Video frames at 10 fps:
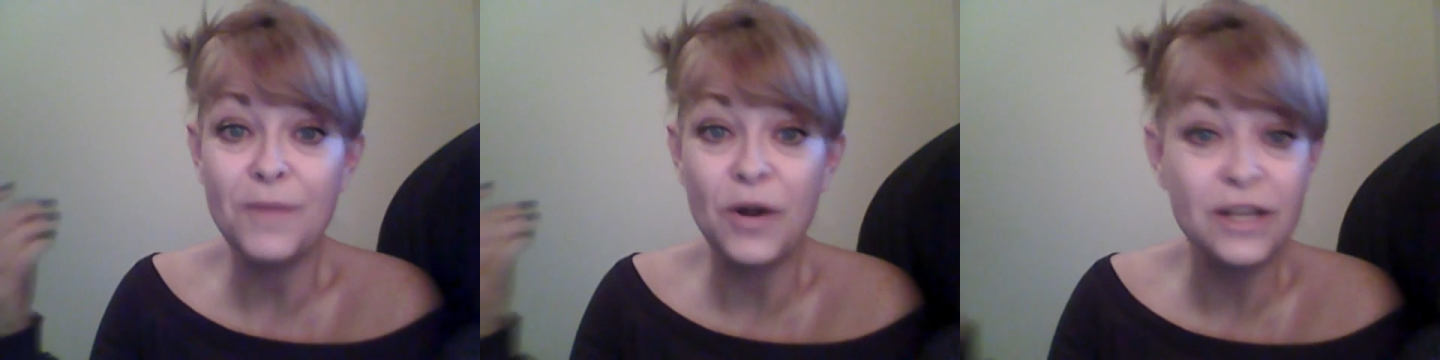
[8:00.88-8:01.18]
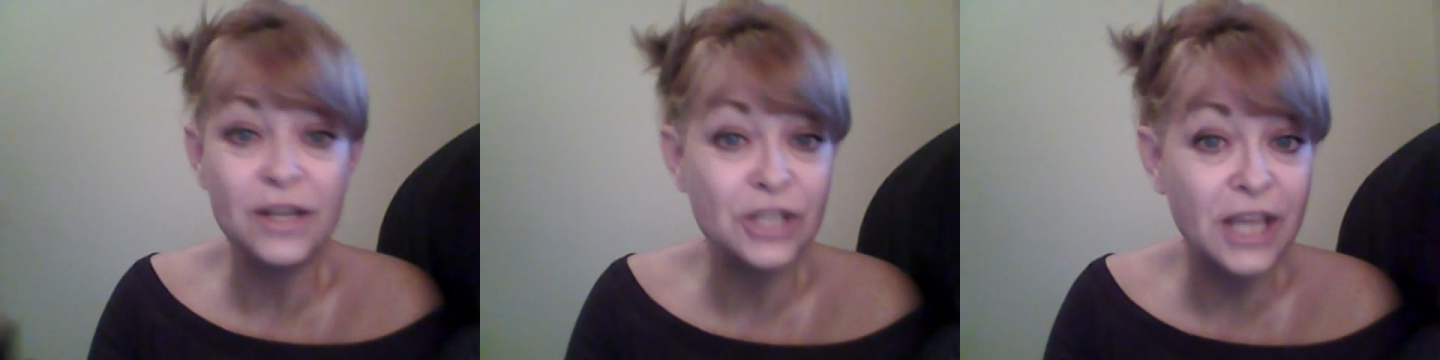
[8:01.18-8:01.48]
our
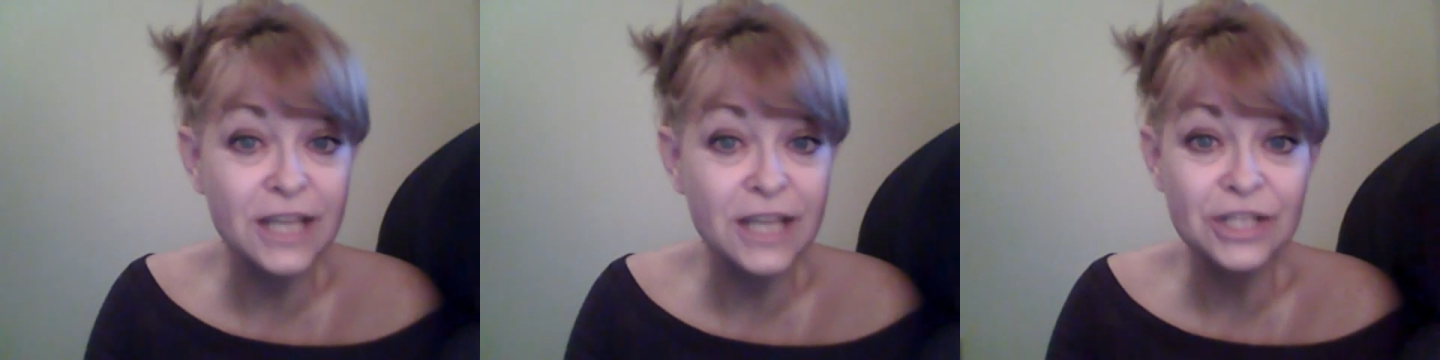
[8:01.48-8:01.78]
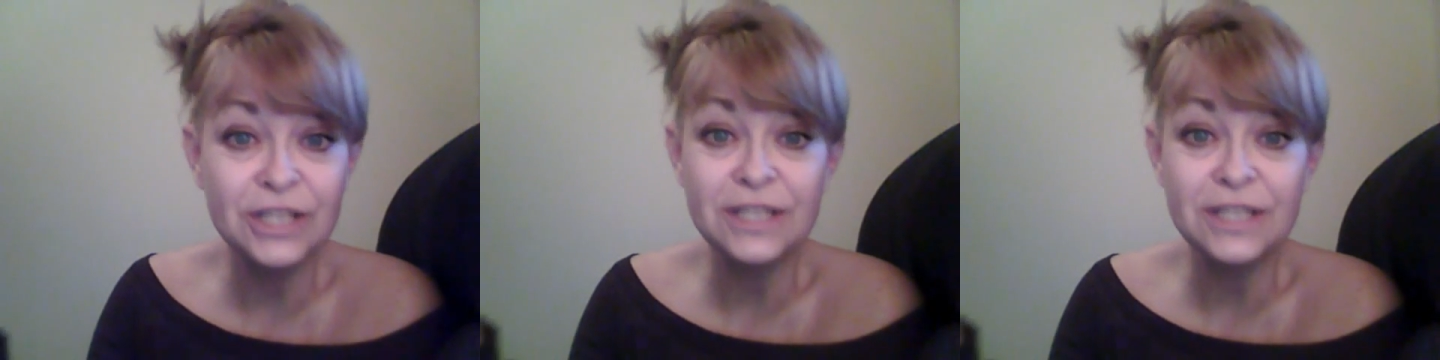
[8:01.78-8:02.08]

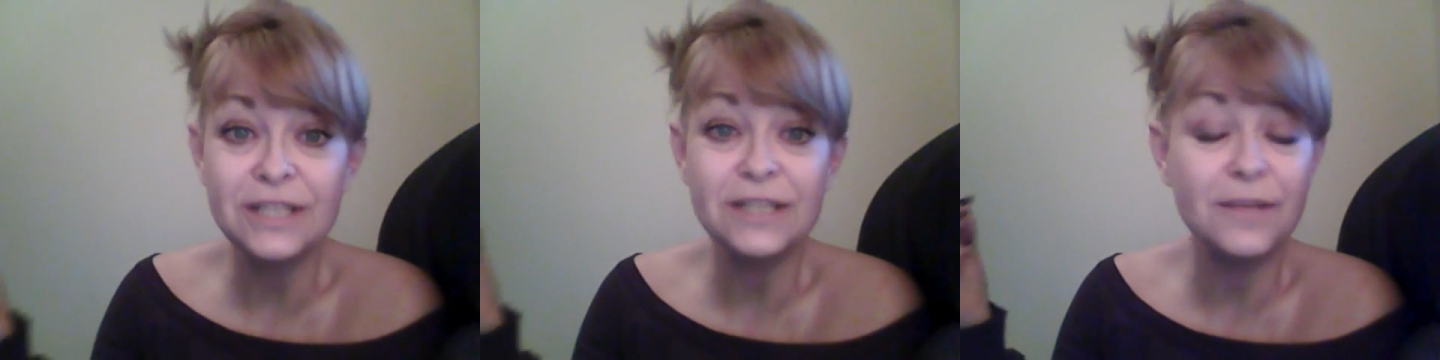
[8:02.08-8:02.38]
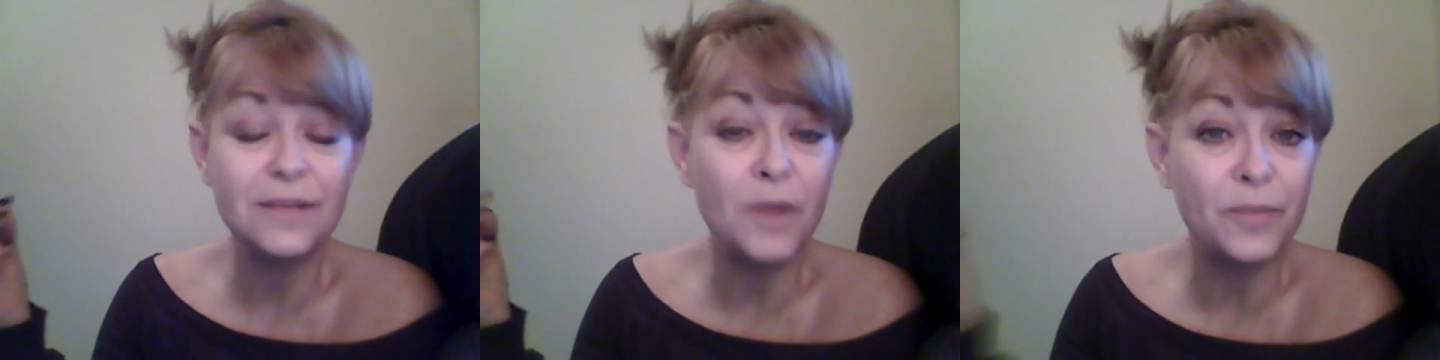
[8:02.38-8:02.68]
education
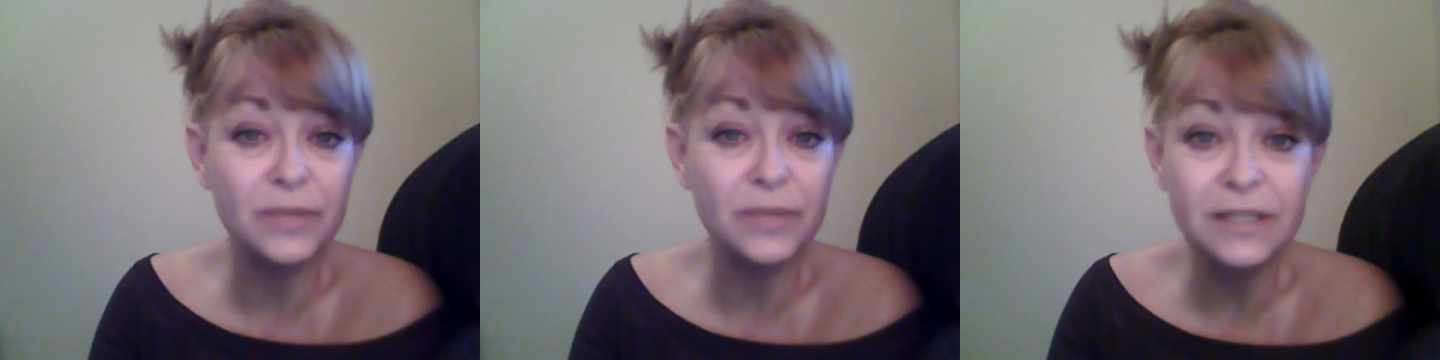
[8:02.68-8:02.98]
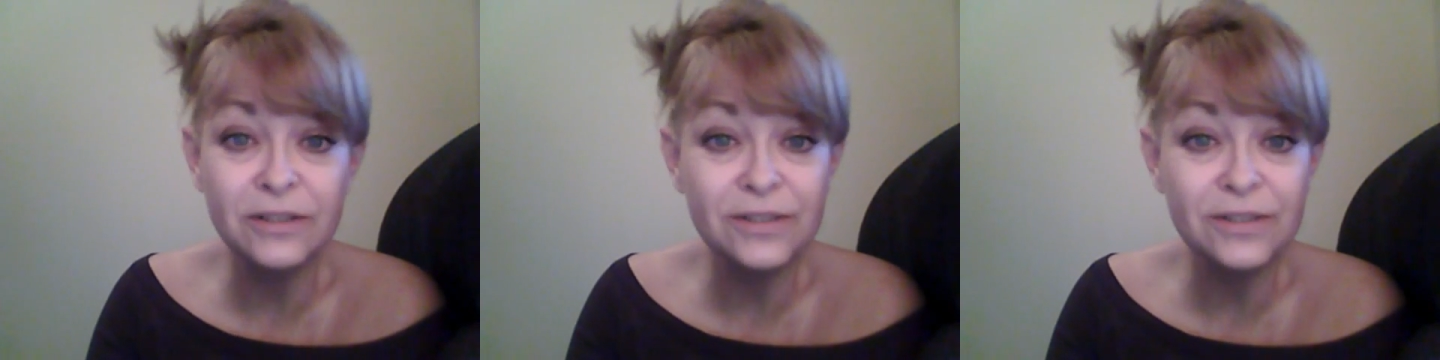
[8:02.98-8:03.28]
system, our
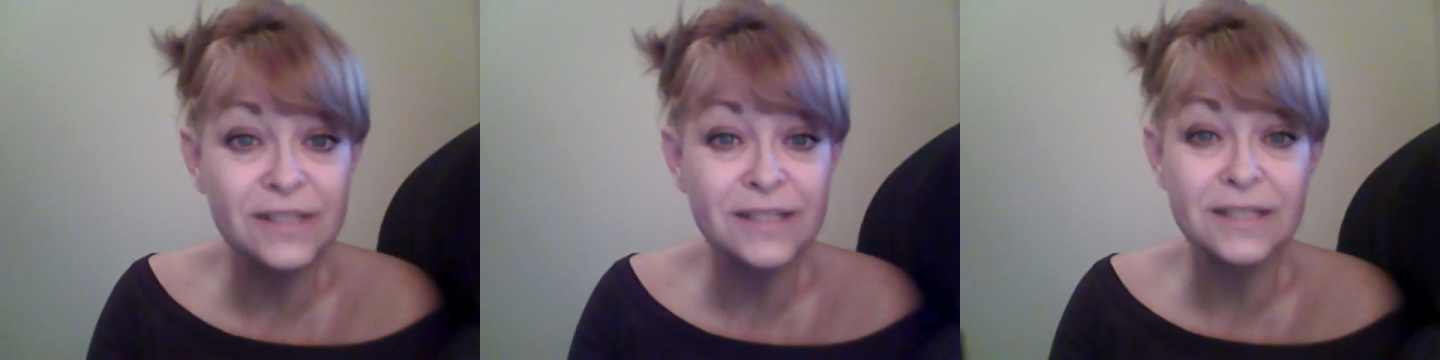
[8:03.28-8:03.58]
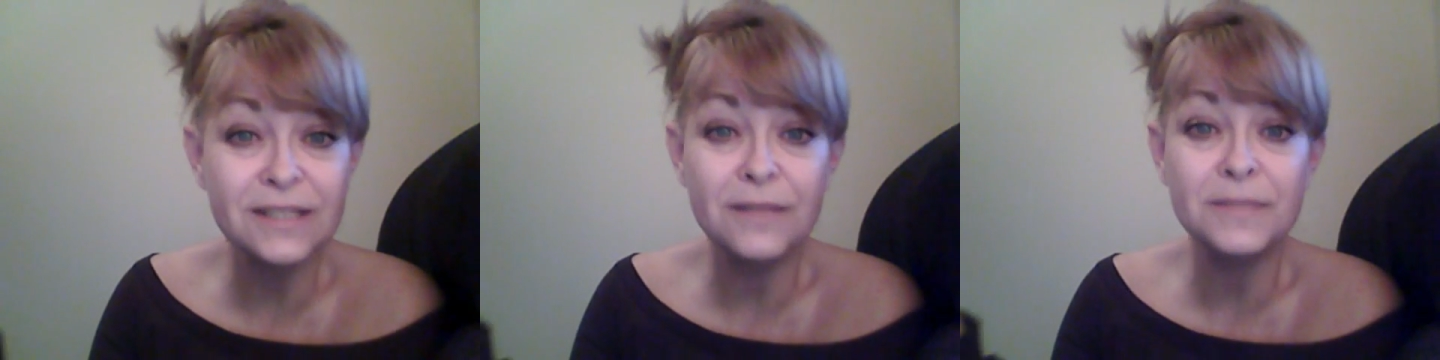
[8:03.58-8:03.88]
political
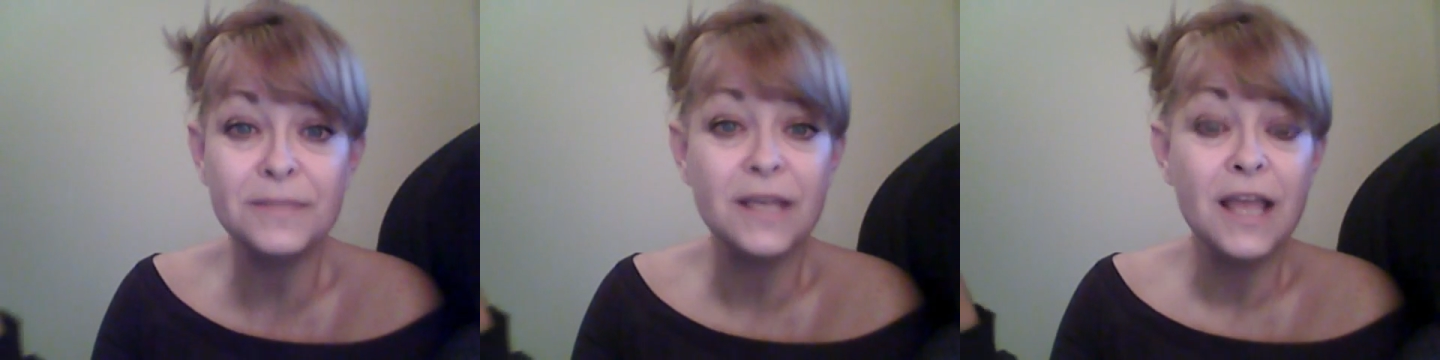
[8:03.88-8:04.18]
system,